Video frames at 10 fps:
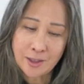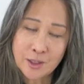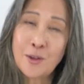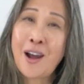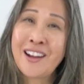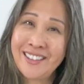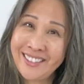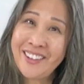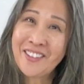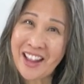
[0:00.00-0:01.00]
so I,
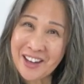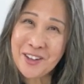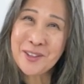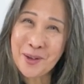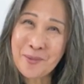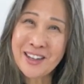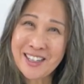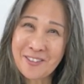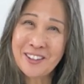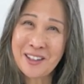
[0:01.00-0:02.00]
you know, thank you so much.
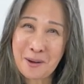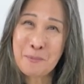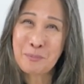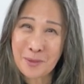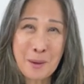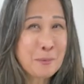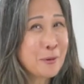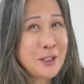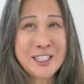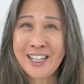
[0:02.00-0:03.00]
I really
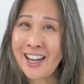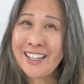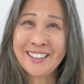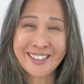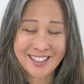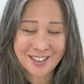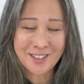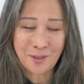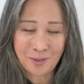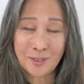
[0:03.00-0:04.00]
appreciate this,
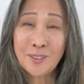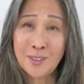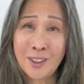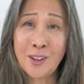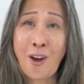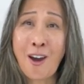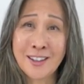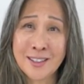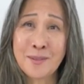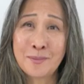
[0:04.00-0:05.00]
you know,
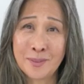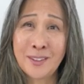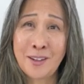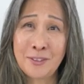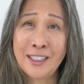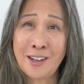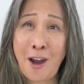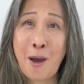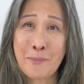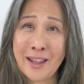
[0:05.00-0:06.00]
awesome, lovely
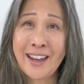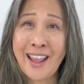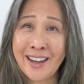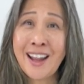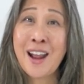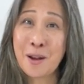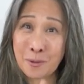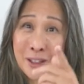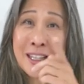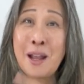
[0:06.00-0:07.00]
comment, and I
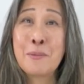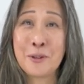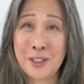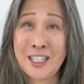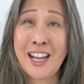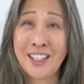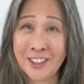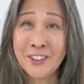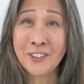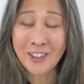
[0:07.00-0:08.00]
really appreciate
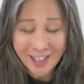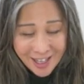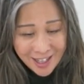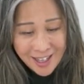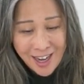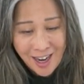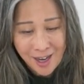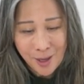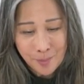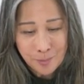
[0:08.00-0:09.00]
you.
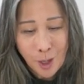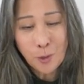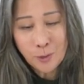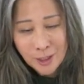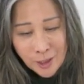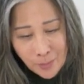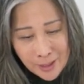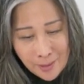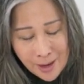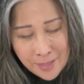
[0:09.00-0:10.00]
Oh, you know what?
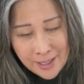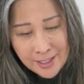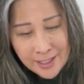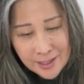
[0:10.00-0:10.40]
I think